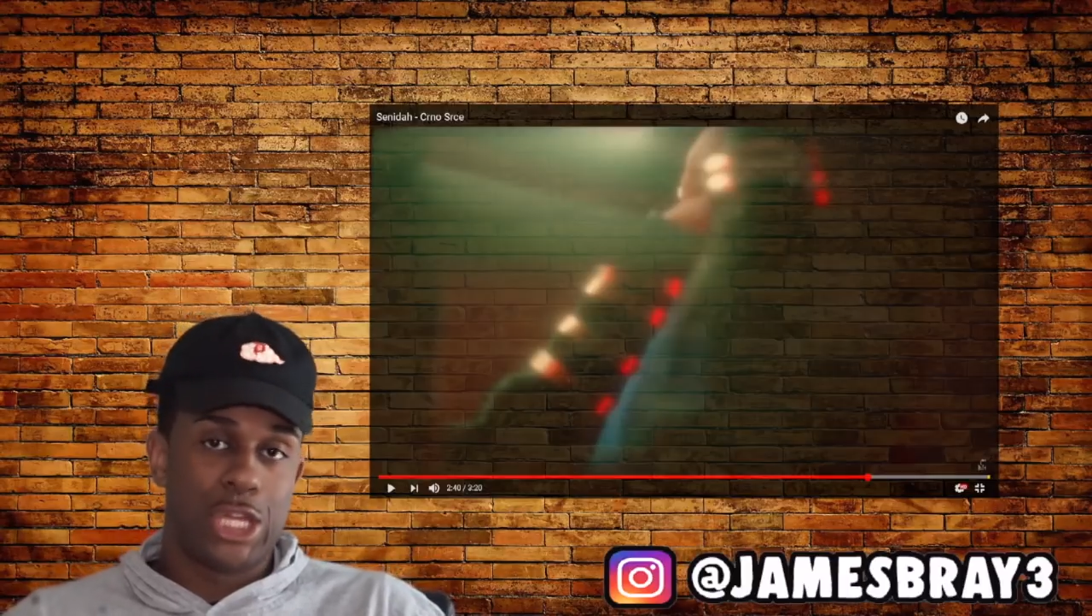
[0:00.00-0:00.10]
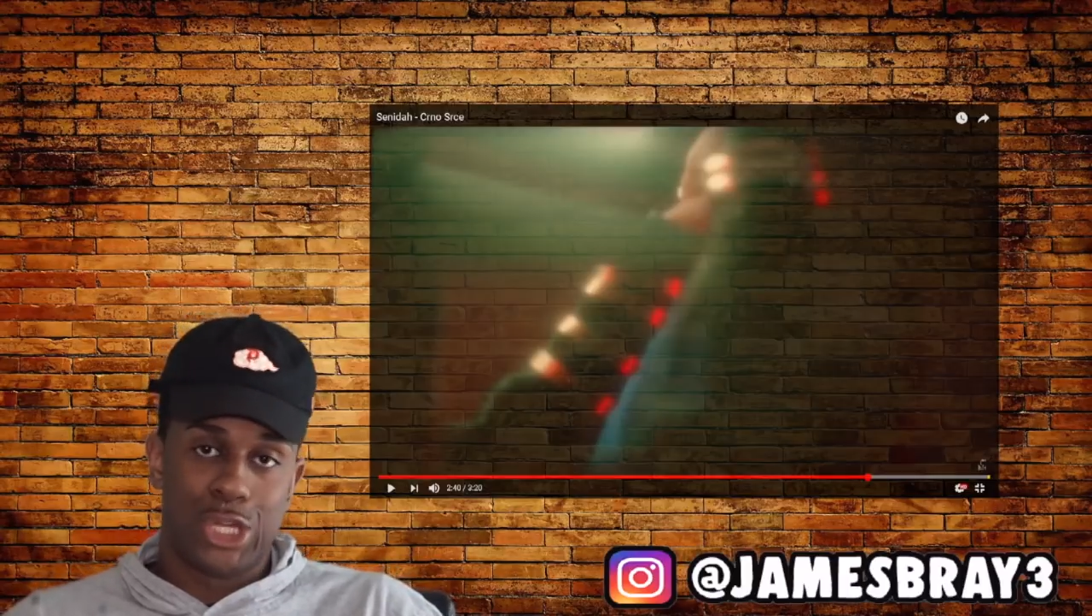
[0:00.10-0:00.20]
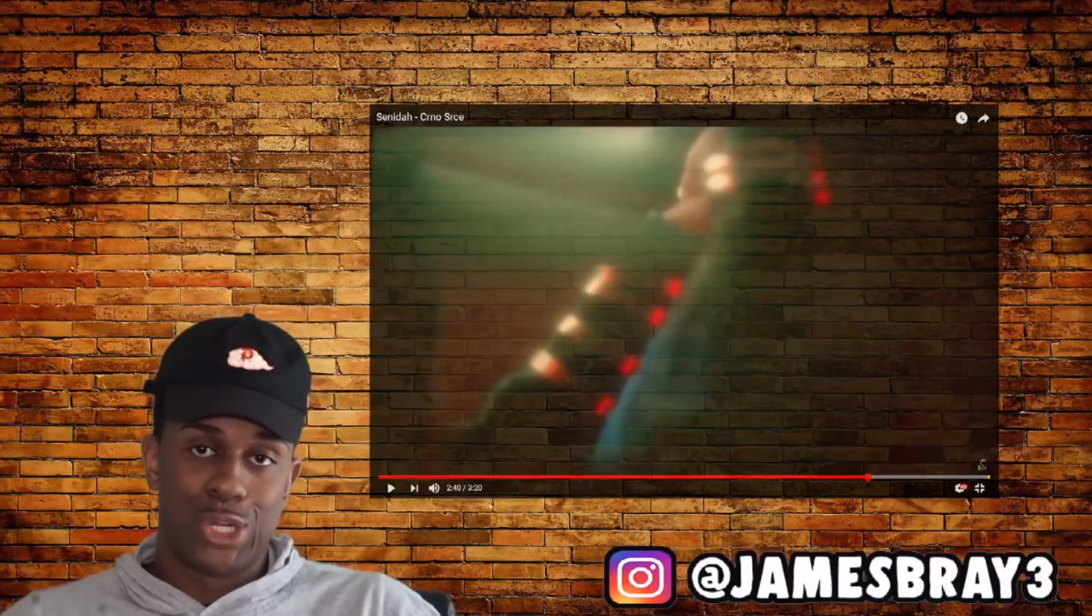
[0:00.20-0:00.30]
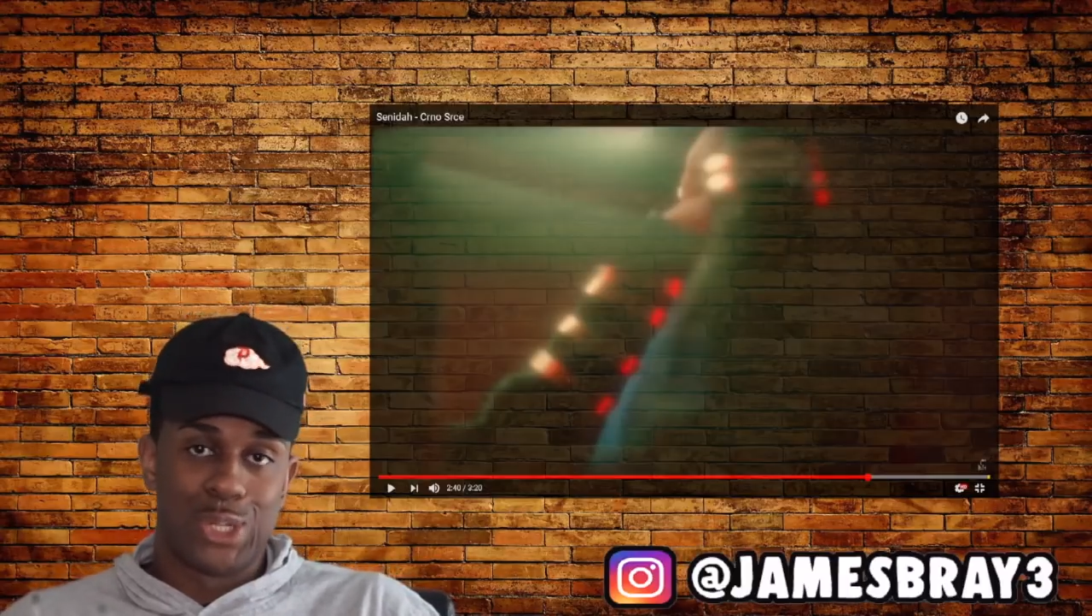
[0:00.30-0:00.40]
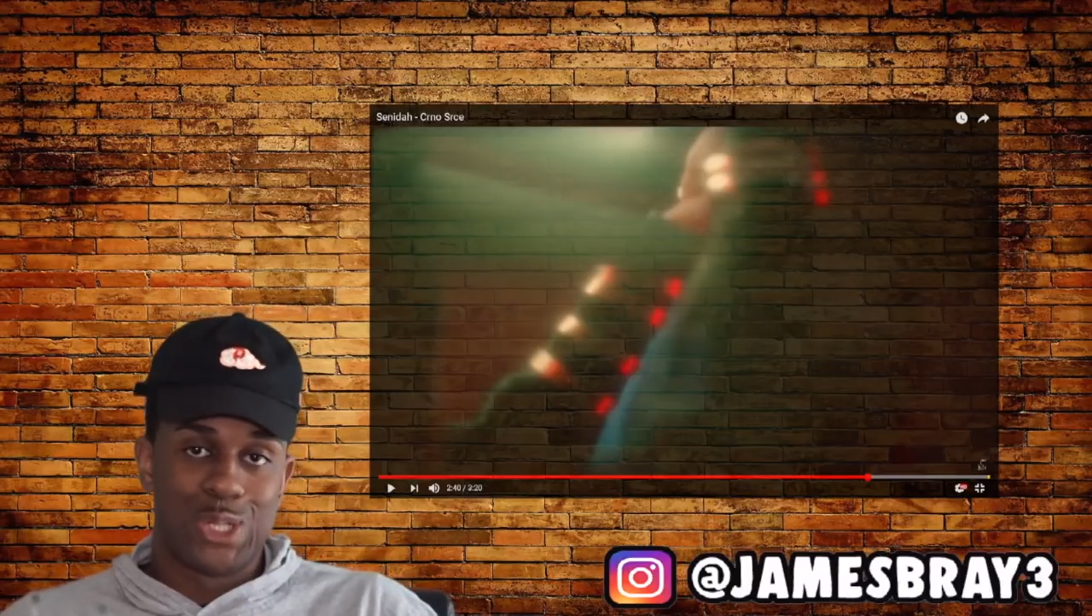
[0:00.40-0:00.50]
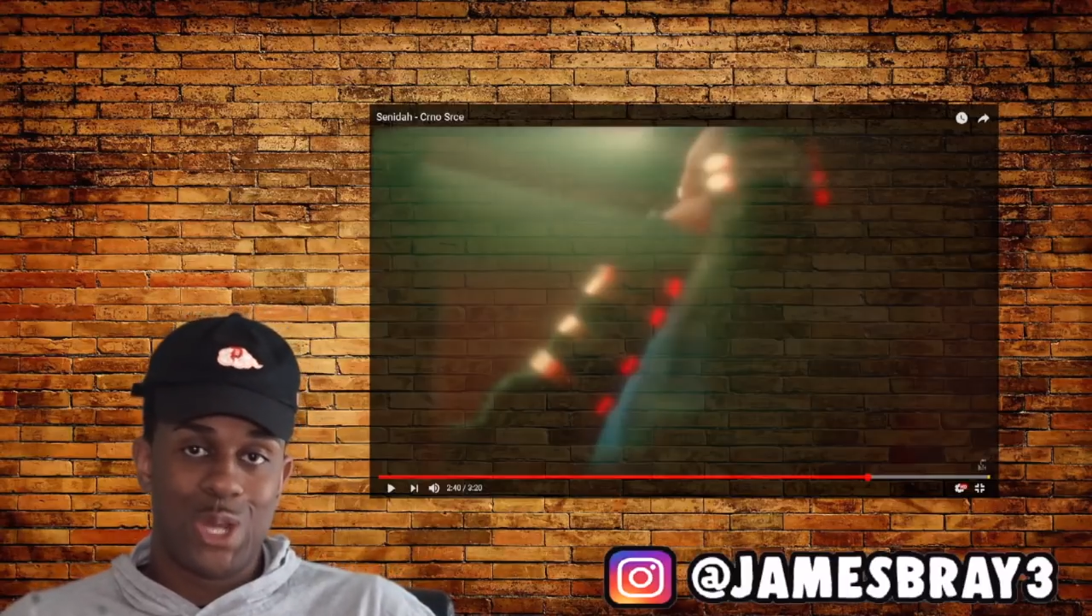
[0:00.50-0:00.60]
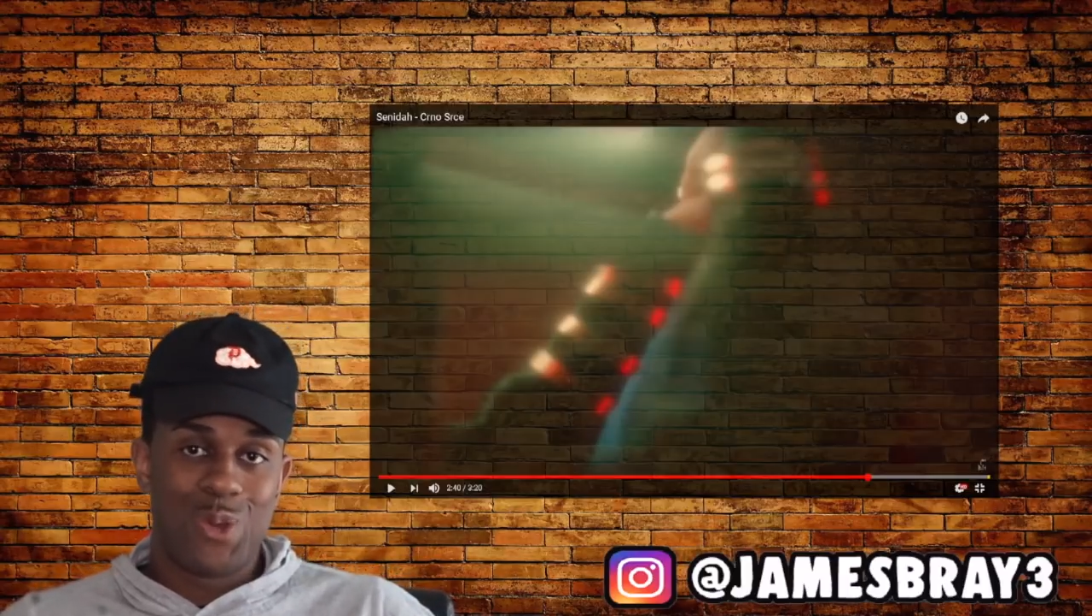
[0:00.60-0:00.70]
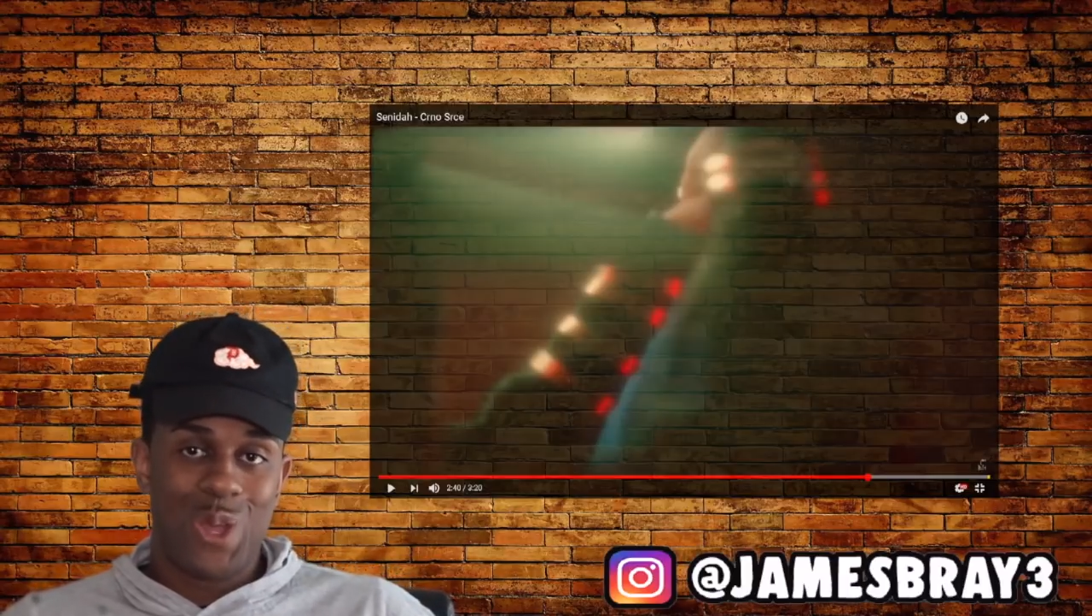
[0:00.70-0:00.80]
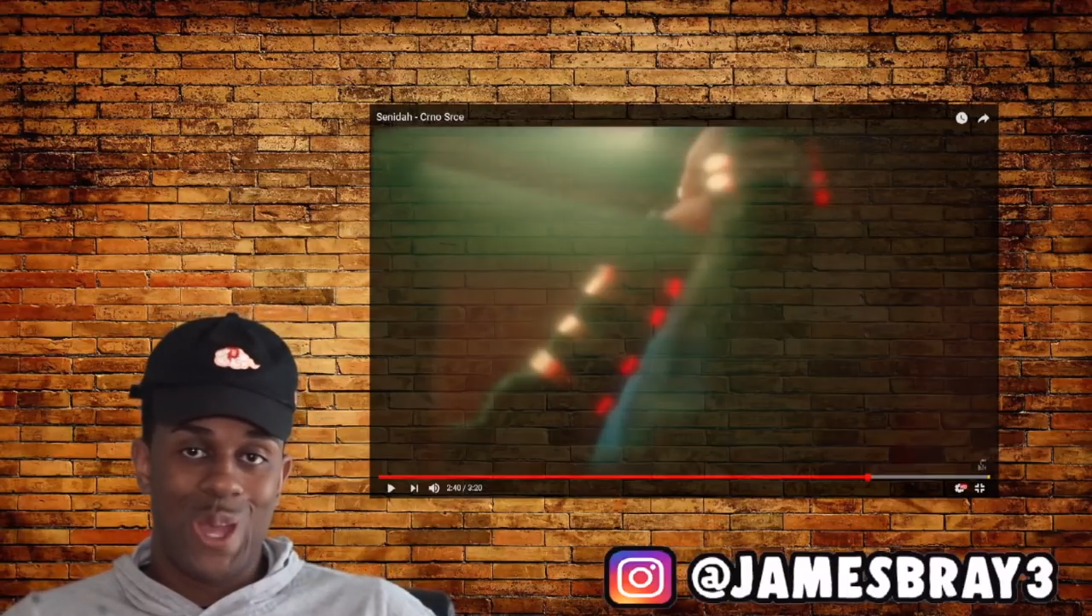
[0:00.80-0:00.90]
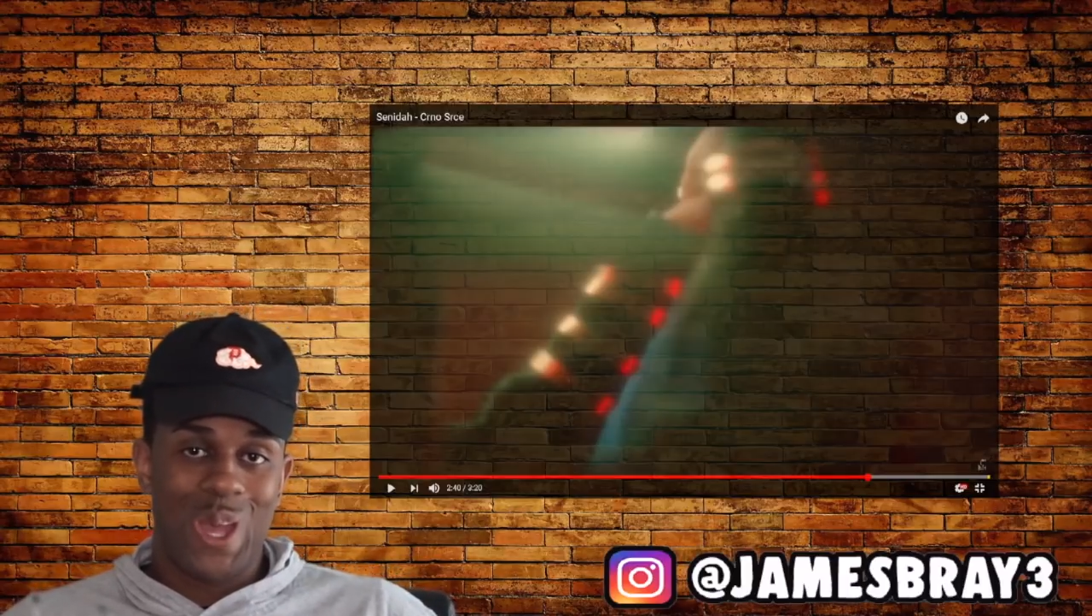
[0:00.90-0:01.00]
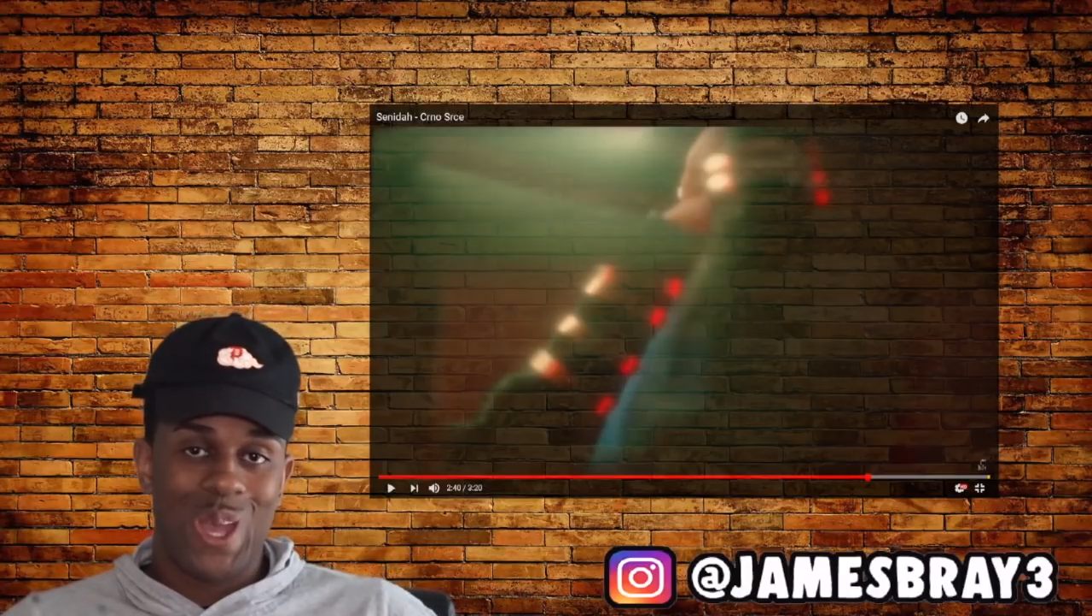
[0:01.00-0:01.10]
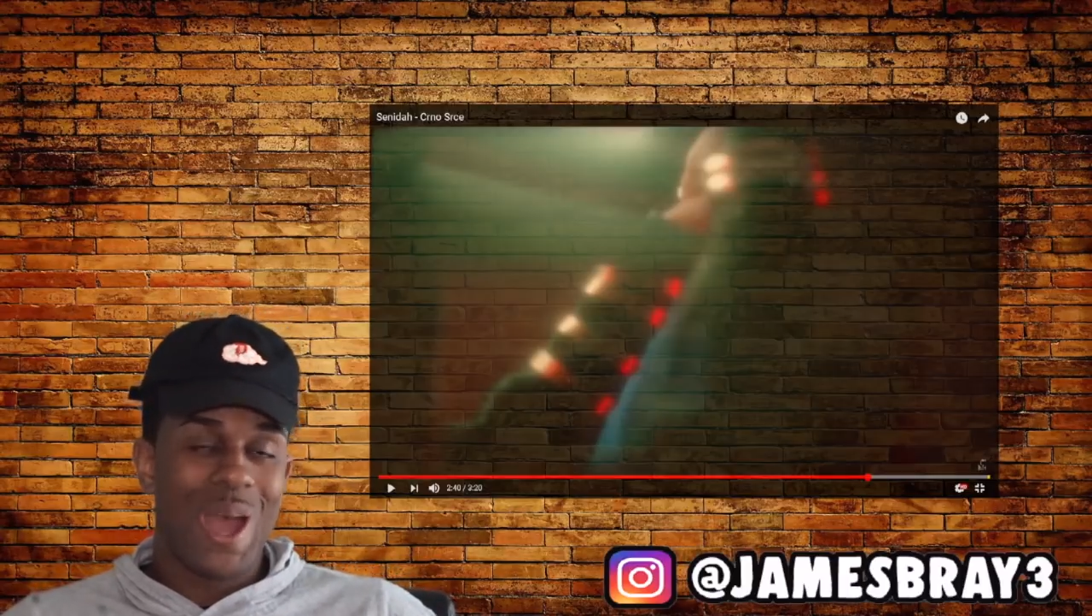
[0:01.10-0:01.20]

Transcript: ears, okay?